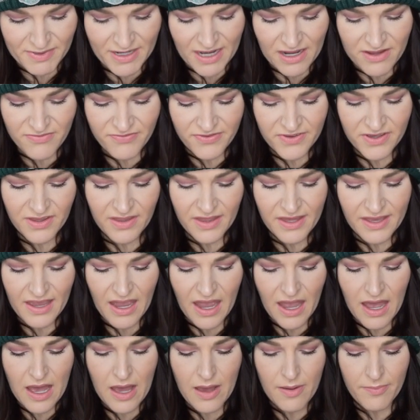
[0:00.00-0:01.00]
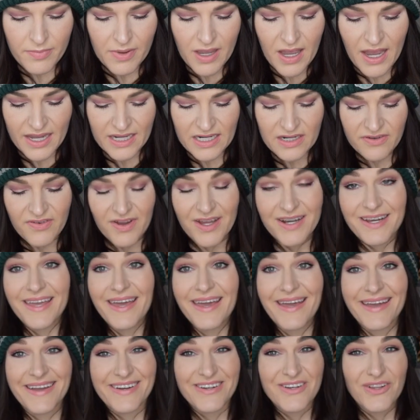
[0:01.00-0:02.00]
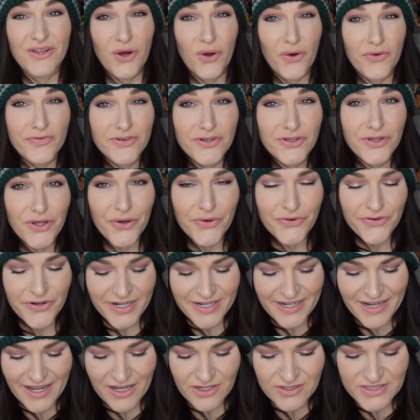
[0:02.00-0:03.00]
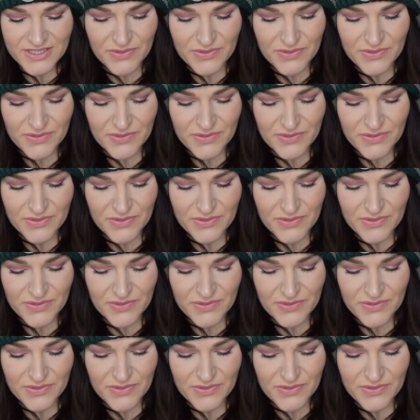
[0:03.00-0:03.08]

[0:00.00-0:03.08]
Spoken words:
but I feel like I'm kind of on candle overload right now,